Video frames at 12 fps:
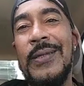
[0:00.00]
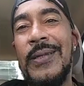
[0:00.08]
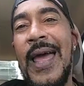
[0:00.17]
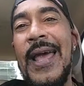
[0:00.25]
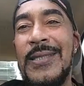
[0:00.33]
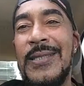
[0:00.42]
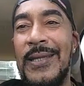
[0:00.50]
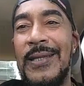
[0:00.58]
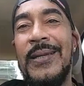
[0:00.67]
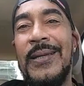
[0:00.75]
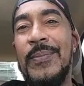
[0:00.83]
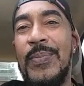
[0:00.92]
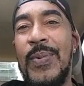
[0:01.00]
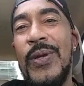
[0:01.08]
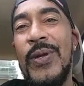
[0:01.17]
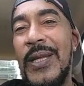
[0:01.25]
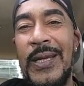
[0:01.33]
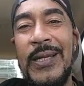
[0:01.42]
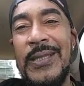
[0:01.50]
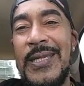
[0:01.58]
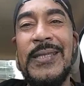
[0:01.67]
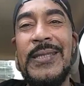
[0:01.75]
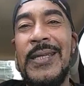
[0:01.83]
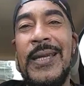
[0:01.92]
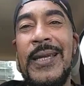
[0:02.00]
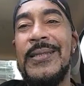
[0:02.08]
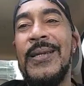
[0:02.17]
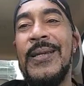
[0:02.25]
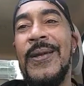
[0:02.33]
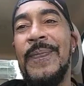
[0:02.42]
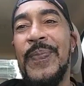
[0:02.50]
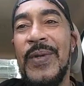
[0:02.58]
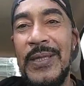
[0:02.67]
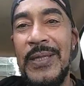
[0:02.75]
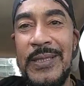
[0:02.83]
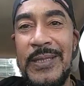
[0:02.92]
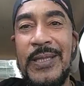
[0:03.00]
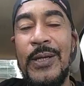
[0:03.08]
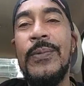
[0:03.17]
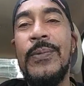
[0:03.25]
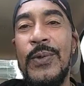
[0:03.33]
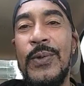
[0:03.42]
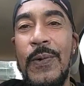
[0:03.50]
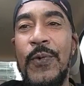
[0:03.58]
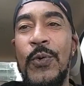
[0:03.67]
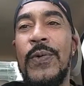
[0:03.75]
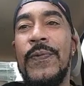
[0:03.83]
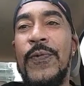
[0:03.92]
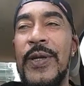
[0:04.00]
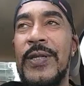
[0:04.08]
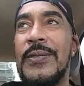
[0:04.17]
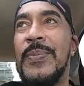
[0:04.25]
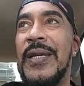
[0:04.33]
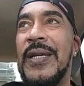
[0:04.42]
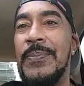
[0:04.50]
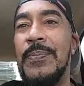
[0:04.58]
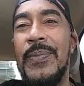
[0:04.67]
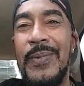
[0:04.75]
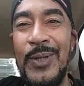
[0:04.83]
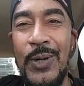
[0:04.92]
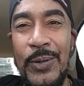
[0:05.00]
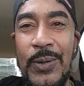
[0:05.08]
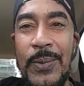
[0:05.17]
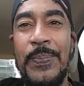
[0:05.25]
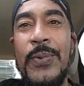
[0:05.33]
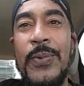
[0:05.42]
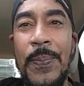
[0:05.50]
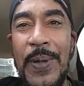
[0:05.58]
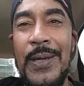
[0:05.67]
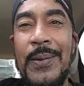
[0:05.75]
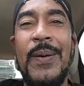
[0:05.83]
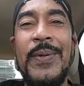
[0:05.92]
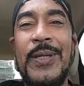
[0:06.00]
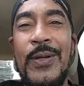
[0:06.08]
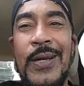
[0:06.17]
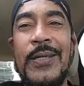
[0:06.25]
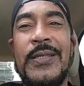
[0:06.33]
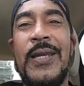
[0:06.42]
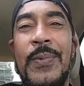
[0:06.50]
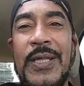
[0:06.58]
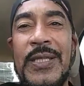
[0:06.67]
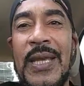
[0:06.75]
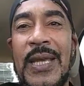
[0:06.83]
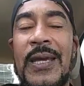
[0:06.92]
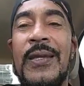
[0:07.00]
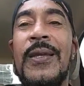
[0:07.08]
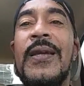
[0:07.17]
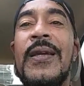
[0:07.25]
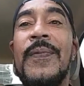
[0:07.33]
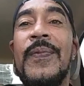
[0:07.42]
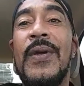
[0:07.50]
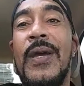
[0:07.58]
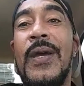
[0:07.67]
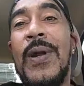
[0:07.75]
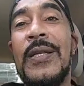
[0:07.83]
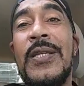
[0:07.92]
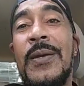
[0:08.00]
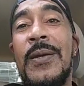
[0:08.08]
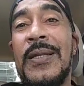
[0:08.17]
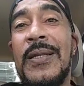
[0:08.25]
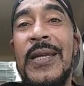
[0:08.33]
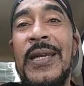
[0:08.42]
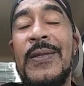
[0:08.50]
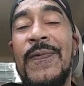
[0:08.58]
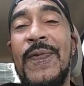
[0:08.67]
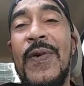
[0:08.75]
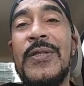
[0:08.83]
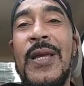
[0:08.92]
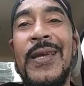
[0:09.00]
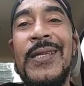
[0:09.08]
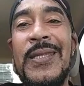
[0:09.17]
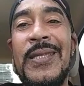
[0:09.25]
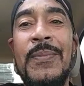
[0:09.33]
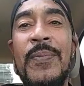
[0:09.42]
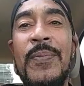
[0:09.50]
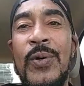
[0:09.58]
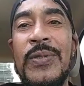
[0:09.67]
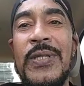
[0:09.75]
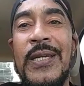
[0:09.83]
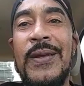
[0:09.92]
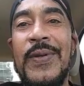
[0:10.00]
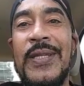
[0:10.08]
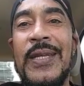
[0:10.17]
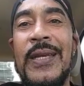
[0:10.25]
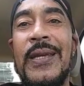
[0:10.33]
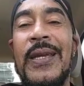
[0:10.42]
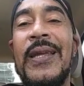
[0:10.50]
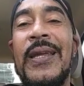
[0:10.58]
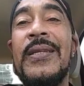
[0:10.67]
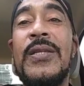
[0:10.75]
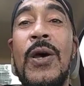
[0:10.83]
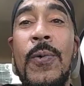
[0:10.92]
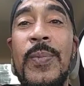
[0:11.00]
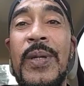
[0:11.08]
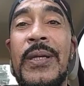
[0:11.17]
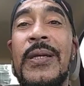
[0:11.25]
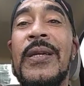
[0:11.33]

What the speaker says: accent, broken English accent, I guess, because he's still, fluent French. But he, you could pick him up. You can understand what he's saying. And when I took him out to eat the first time, he seen my music and everything, and he told me